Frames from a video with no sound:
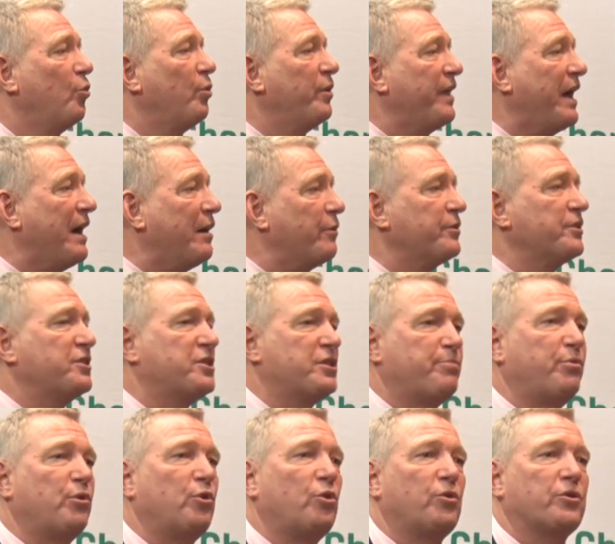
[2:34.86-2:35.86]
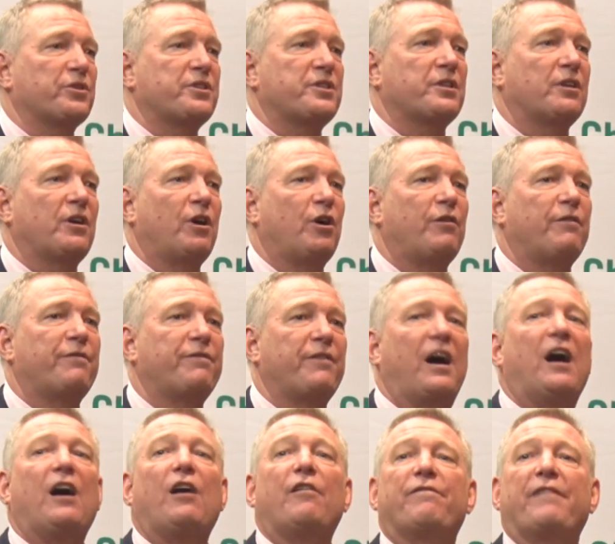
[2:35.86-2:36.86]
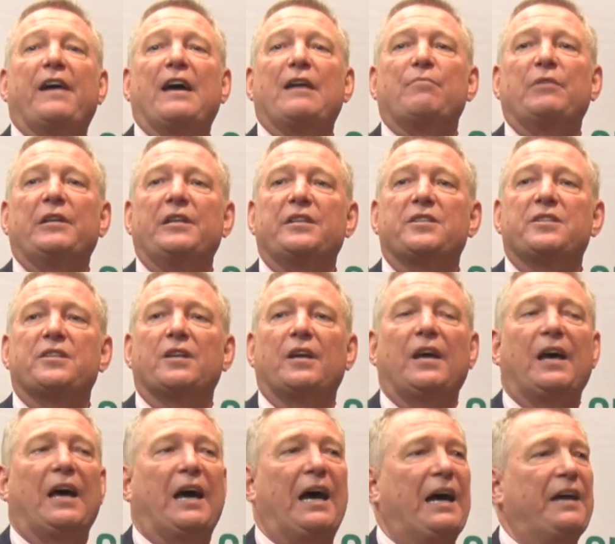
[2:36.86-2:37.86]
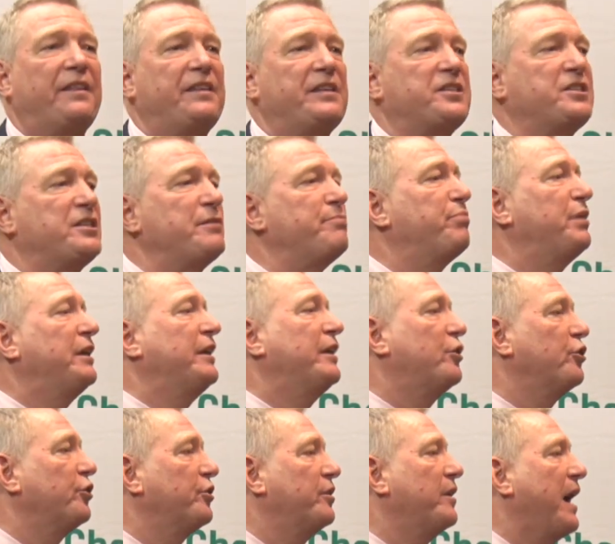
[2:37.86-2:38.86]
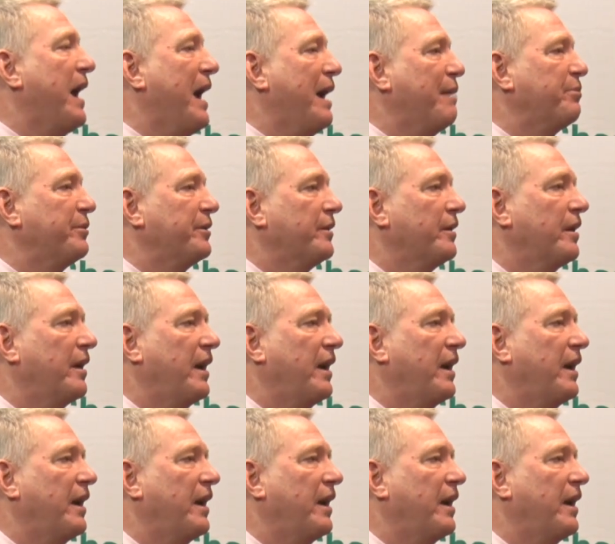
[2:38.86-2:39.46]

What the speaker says: without the support of our families, this simply couldn't happen.